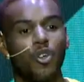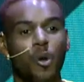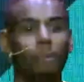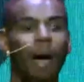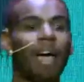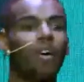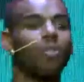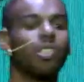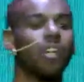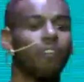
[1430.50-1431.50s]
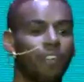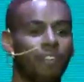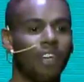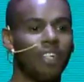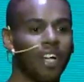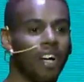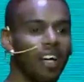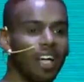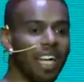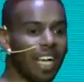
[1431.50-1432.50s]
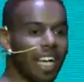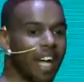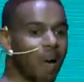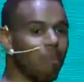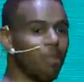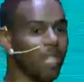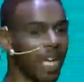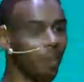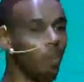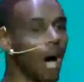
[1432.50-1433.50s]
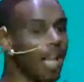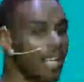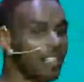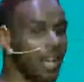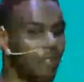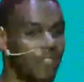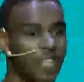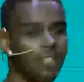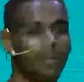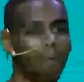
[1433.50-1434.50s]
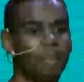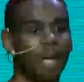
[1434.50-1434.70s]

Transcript: a new panel selfie feature that can help you take wider selfies.